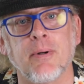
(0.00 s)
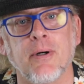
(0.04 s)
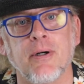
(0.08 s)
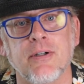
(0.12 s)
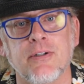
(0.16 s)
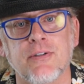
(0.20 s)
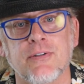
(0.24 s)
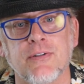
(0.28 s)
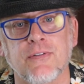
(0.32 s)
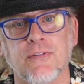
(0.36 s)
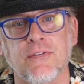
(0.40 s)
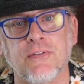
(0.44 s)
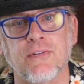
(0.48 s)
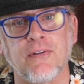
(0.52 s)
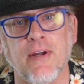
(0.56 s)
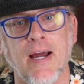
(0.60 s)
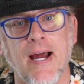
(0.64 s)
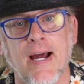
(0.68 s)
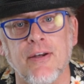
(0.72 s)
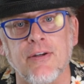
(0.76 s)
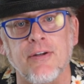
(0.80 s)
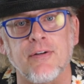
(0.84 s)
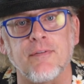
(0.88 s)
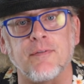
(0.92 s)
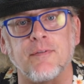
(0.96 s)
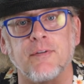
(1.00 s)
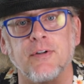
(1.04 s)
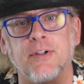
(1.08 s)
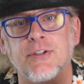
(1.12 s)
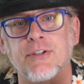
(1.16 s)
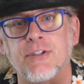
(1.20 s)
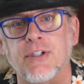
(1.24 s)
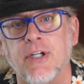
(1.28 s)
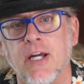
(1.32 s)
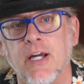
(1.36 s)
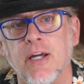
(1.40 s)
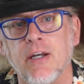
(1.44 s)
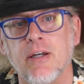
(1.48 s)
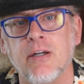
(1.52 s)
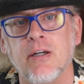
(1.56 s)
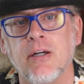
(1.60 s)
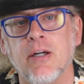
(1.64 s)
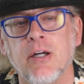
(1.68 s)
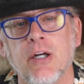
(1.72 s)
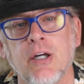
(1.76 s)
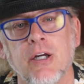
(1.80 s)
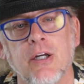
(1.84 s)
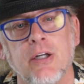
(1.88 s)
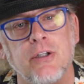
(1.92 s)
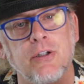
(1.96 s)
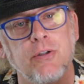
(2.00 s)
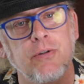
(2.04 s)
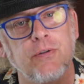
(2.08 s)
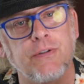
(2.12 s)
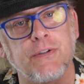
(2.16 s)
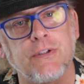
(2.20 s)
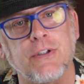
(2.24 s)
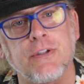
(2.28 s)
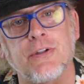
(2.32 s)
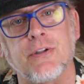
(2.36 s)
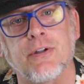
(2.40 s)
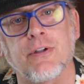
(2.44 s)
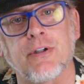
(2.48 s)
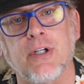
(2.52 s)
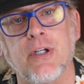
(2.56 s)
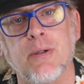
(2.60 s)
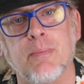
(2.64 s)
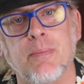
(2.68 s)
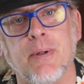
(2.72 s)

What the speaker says: punch has sat in the fridge again, use a turkey